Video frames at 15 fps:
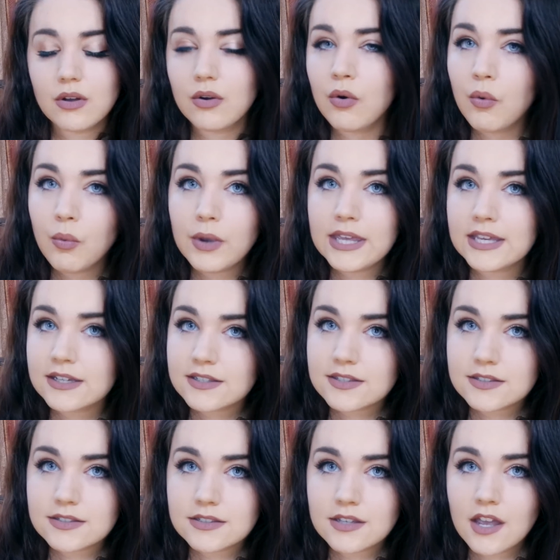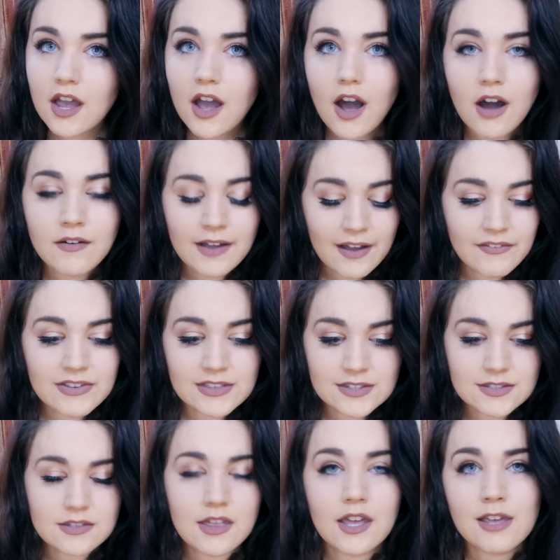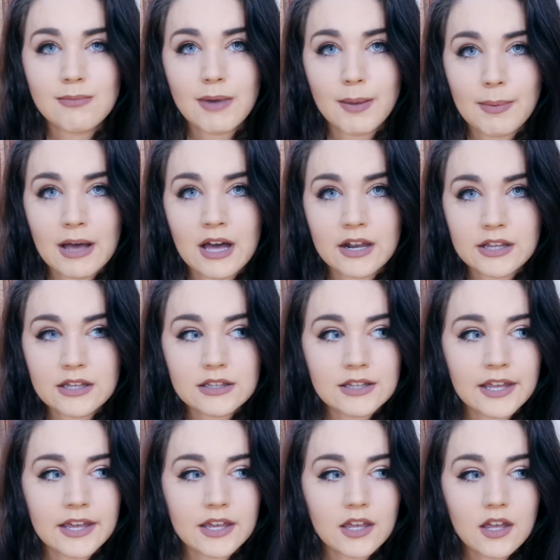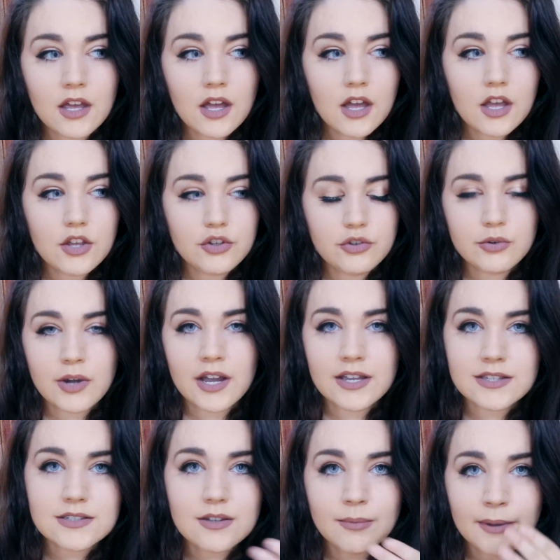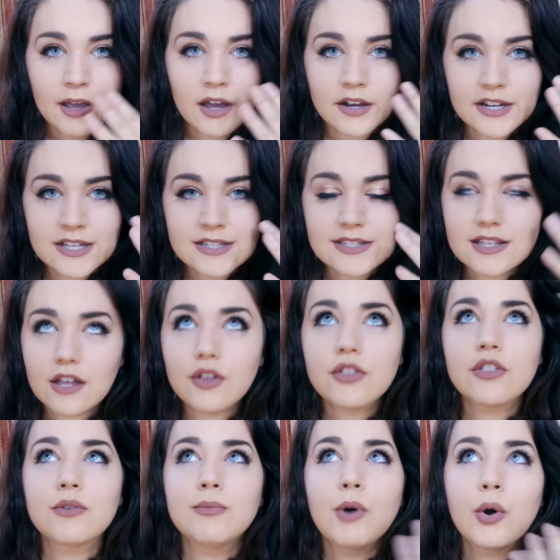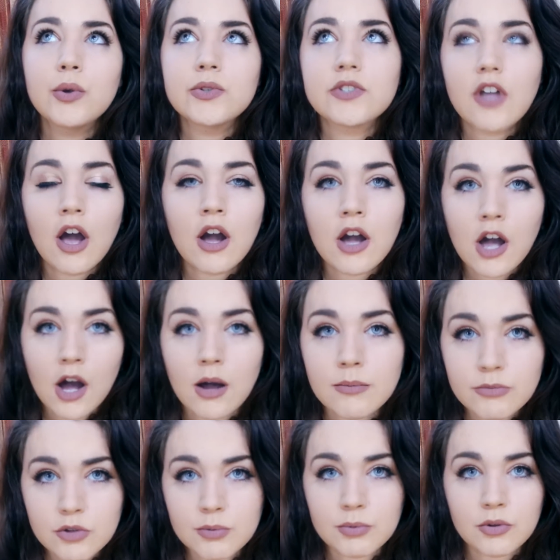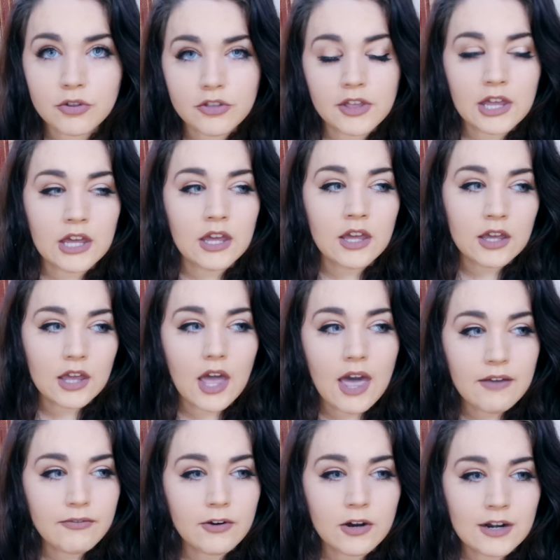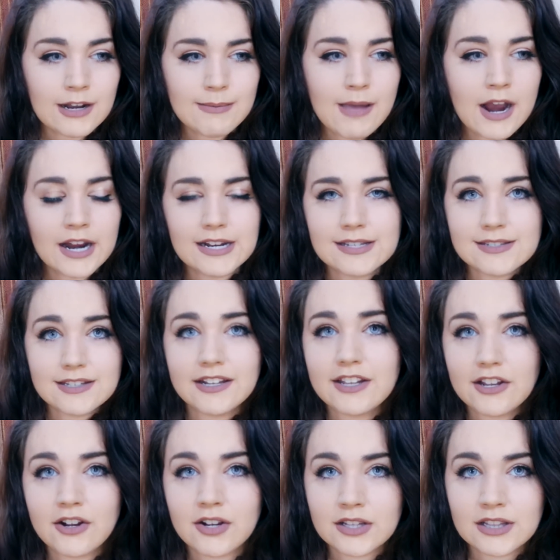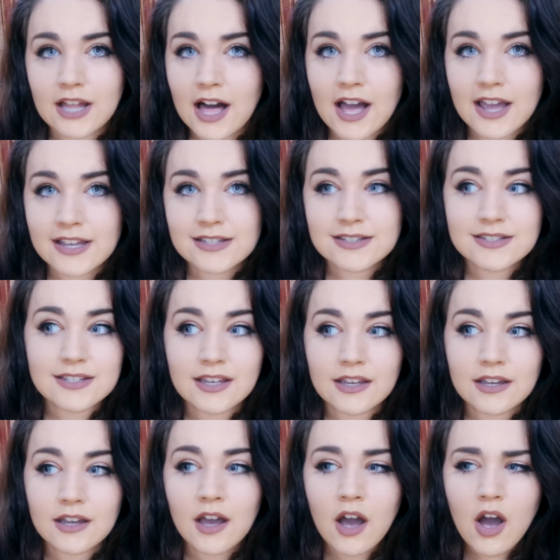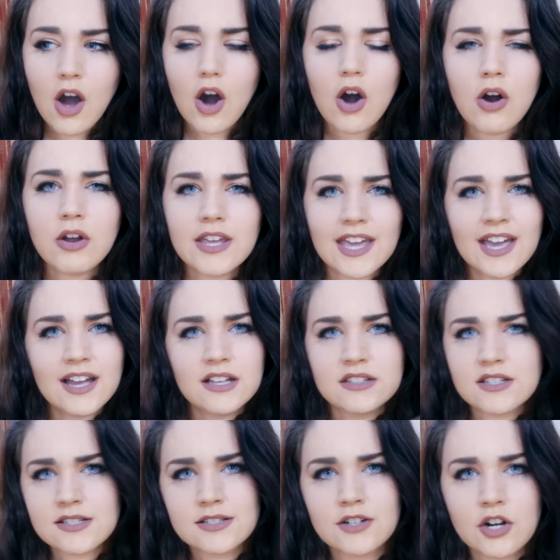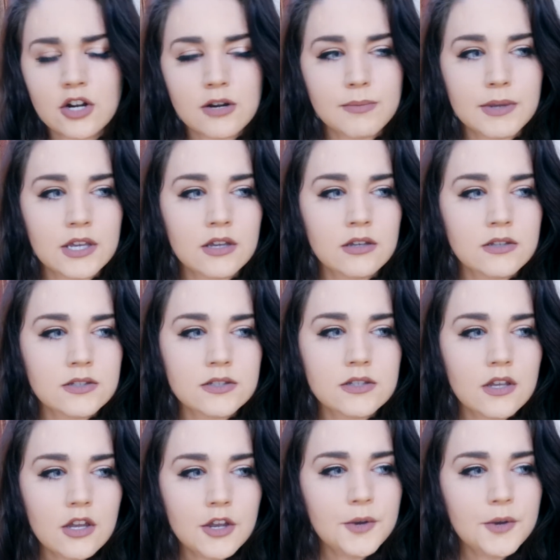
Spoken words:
weeks of having this thing in my body. Like, you guys, oh my god, it's the most uncomfortable thing ever. And I'm not gonna sit here and lie and say, oh yeah, it doesn't hurt, because